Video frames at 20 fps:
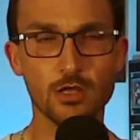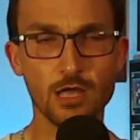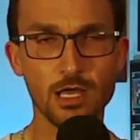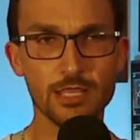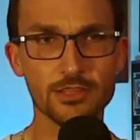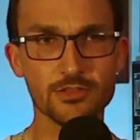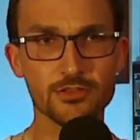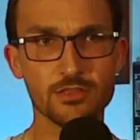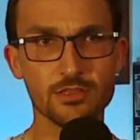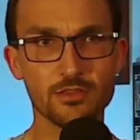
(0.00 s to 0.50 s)

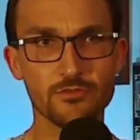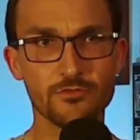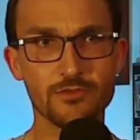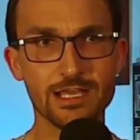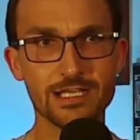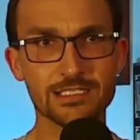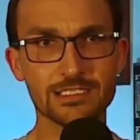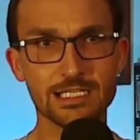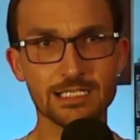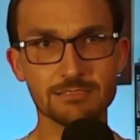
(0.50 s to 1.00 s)
other than the
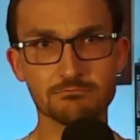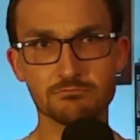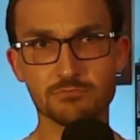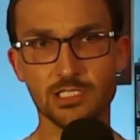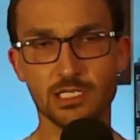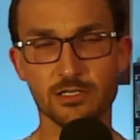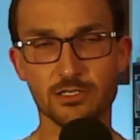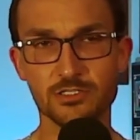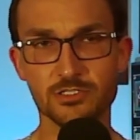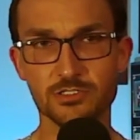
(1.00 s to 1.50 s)
fact that
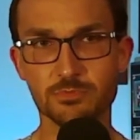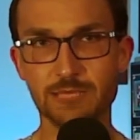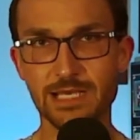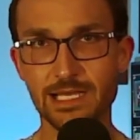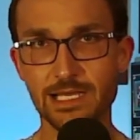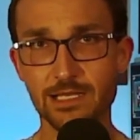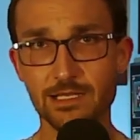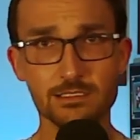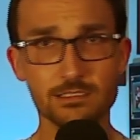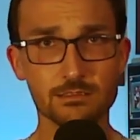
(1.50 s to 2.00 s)
Tucker's
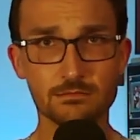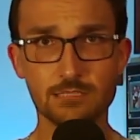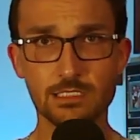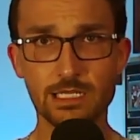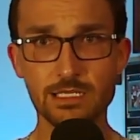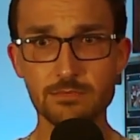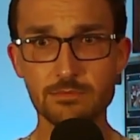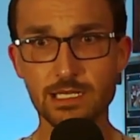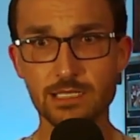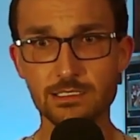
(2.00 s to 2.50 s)
back and
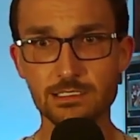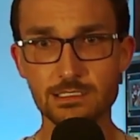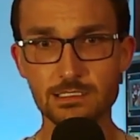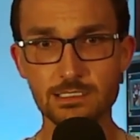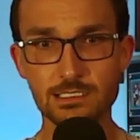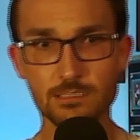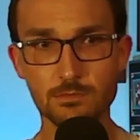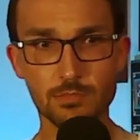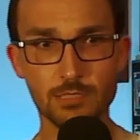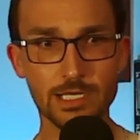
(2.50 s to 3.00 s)
hey man,
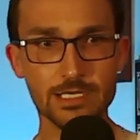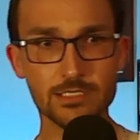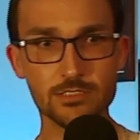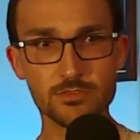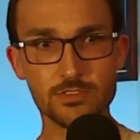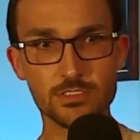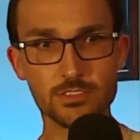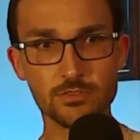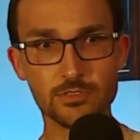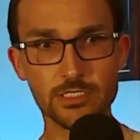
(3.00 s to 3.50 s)
he's in a brand
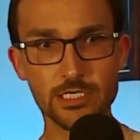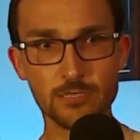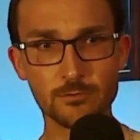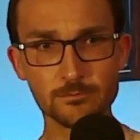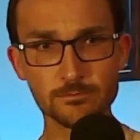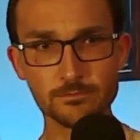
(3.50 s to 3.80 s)
new studio.